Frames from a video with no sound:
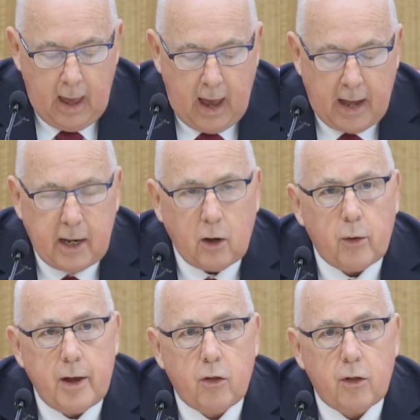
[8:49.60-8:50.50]
An
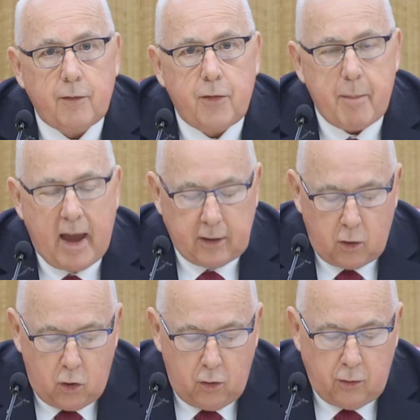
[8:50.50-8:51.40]
increase of the
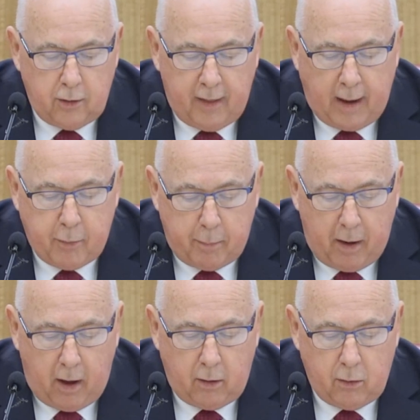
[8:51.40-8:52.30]
magnitude they
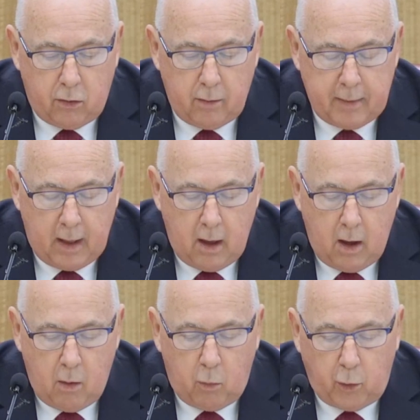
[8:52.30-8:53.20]
propose
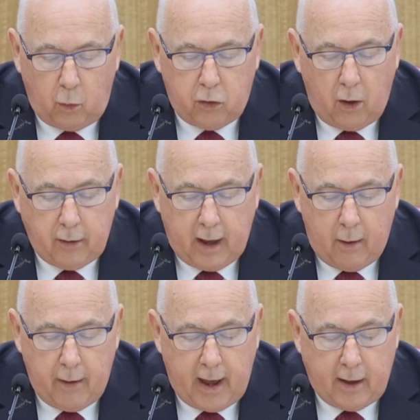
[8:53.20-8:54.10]
would also
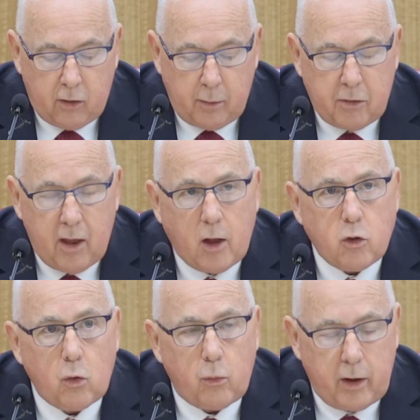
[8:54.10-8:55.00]
carry a
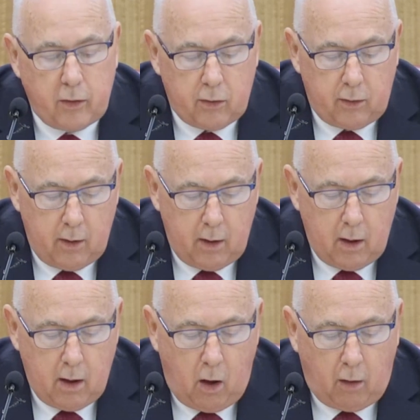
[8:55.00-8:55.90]
substantial risk
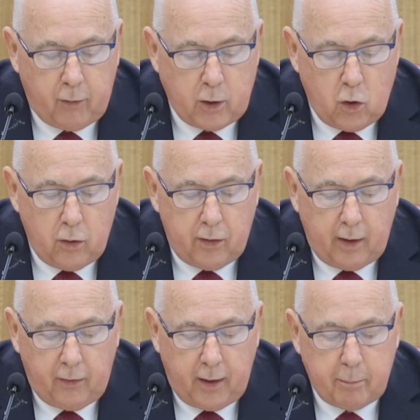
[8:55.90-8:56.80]
of
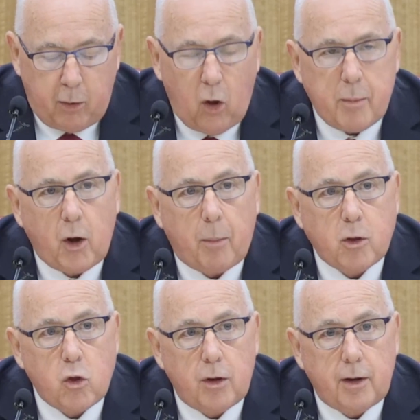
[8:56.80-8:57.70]
reducing the employment
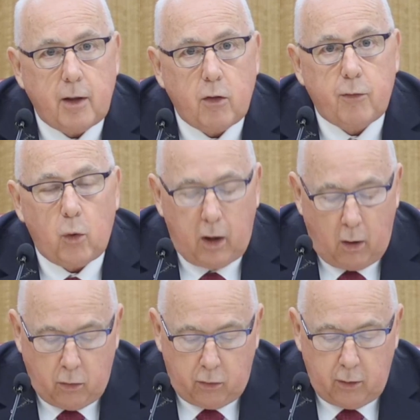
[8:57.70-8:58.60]
opportunities for
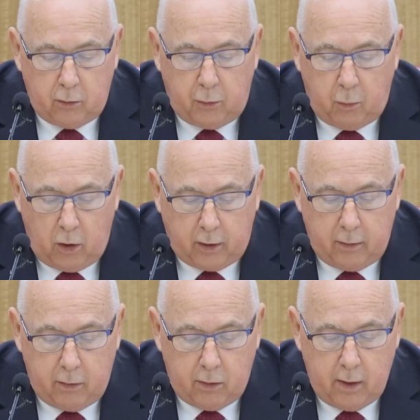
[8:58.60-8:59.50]
low-skilled
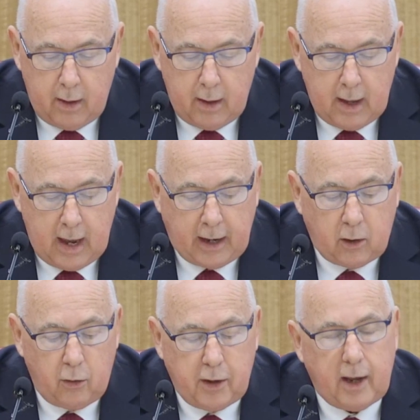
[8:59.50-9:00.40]
workers,
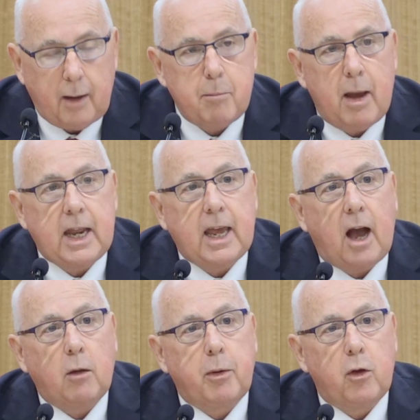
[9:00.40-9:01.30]
including many
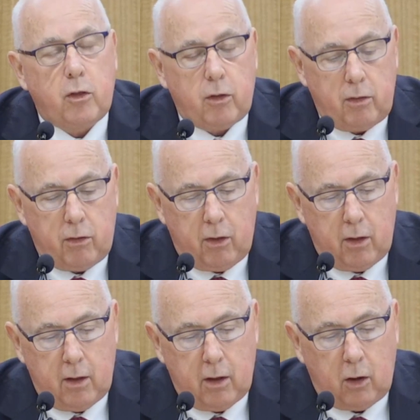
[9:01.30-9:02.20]
young persons
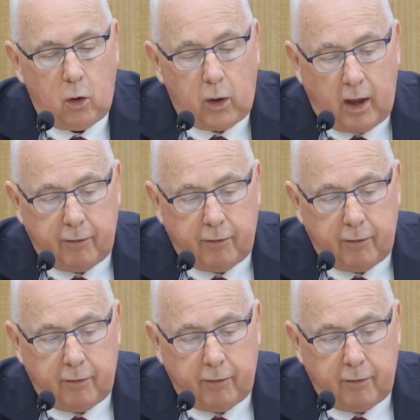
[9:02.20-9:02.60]
looking